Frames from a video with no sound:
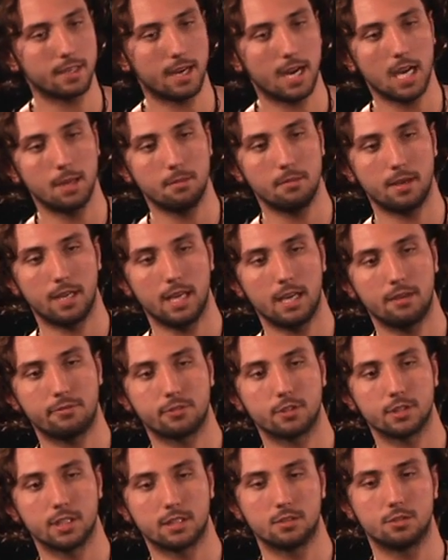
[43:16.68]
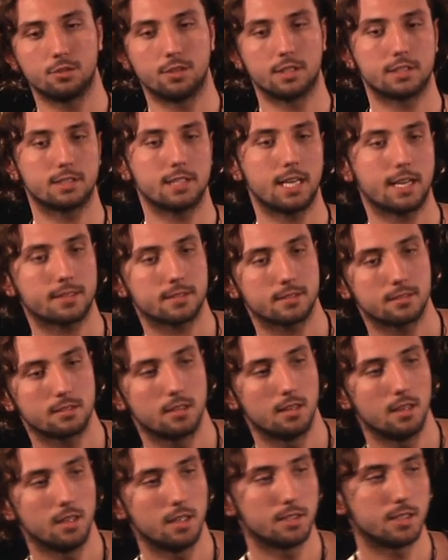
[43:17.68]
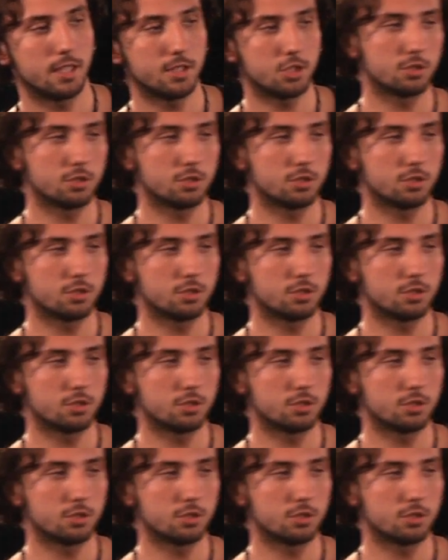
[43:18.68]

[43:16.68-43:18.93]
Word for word: time and effort into the sex. They